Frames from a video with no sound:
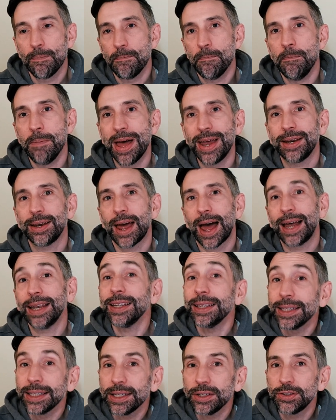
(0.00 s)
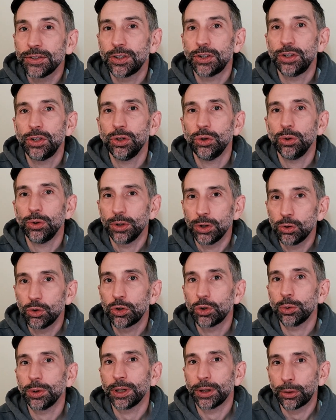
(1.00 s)
meant at least 2,
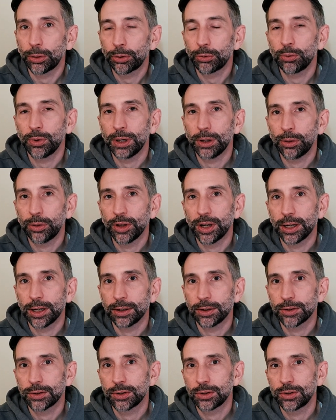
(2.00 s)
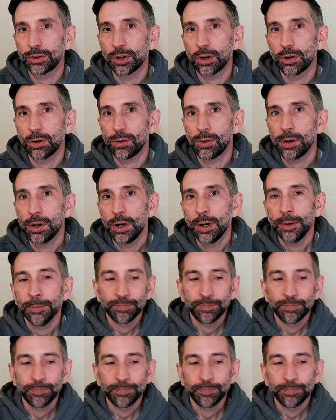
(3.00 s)
usually 3 things. So,